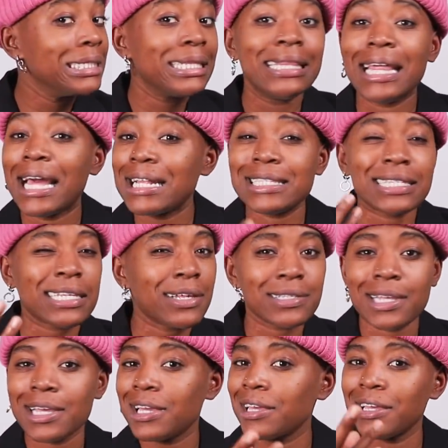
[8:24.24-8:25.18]
that
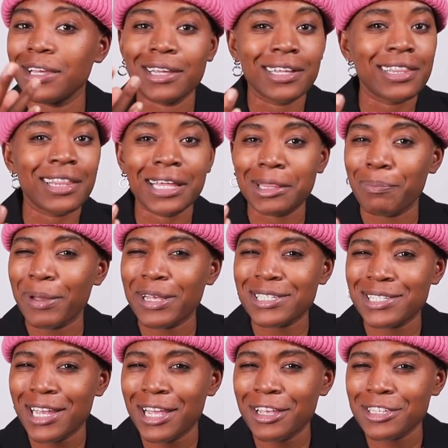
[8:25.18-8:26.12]
sounds like the
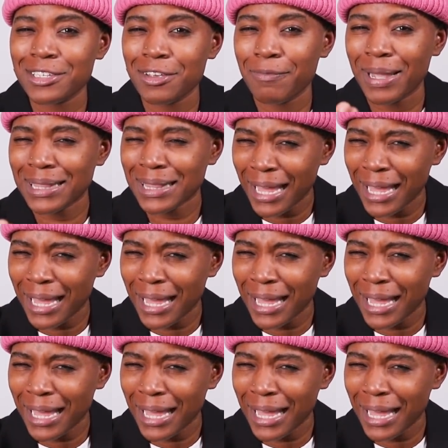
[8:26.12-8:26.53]
best days of my